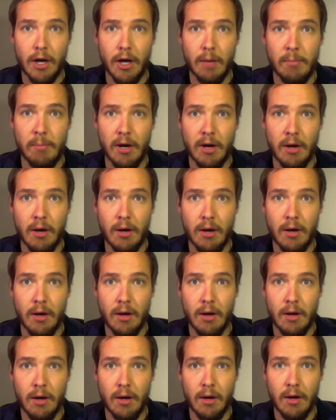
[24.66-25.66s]
I
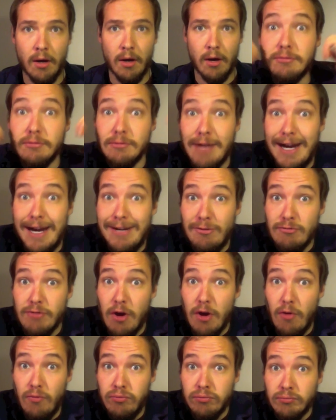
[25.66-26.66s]
don't
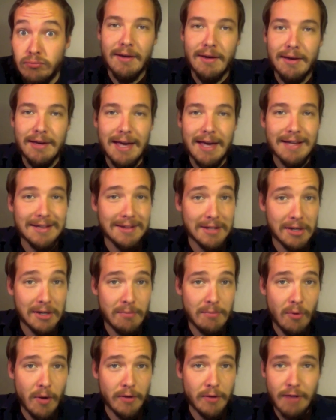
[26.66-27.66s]
know. Can't a little
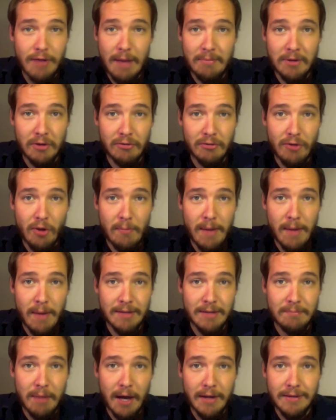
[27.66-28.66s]
boy trapped in a grown
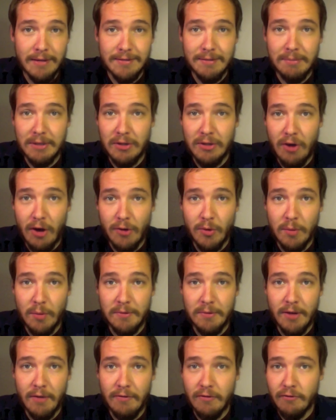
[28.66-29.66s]
man's body simply talk to
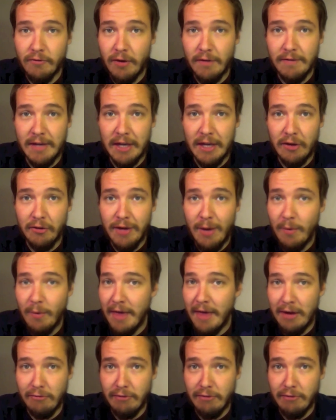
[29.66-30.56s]
himself in front of the internet without a